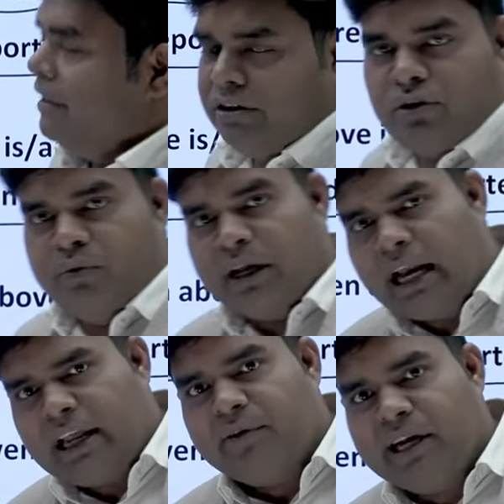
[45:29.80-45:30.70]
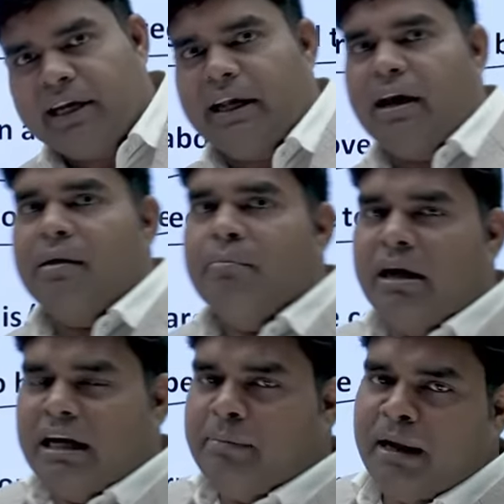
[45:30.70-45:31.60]
So we can give EDTA,
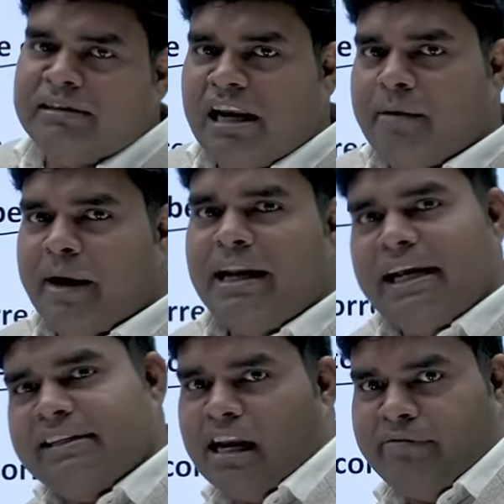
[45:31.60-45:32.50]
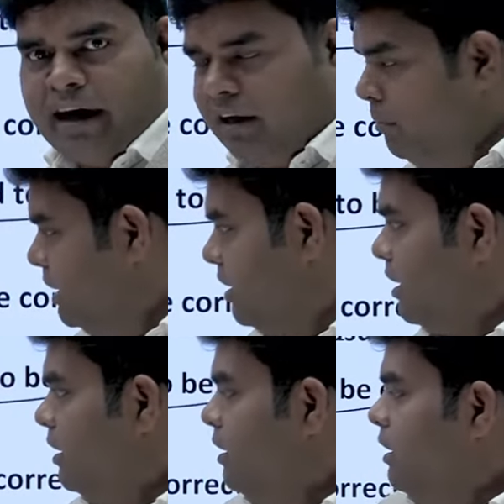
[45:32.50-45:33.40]
but D-penicillamine is an effective measure.
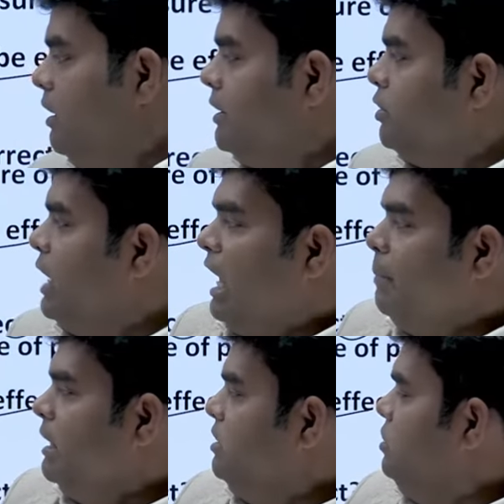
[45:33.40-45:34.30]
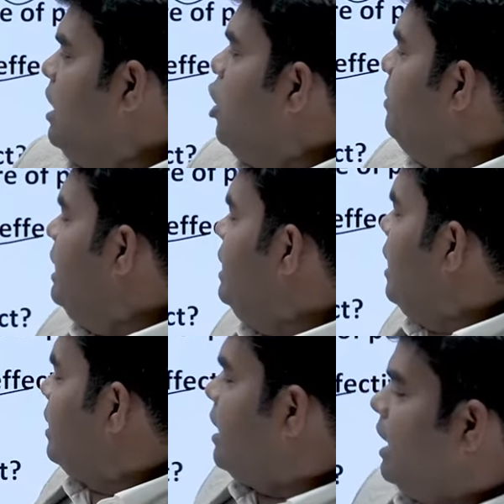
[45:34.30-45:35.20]
So that means how many
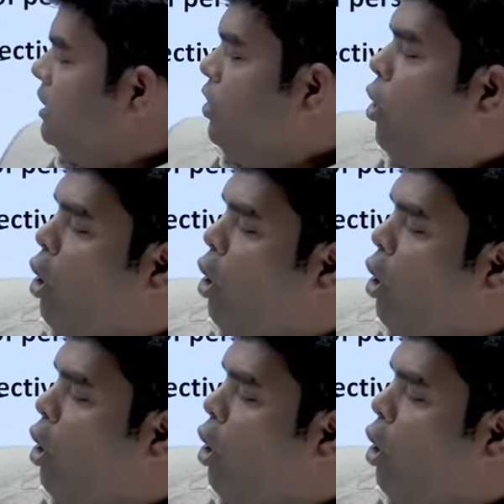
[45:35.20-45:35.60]
are correct?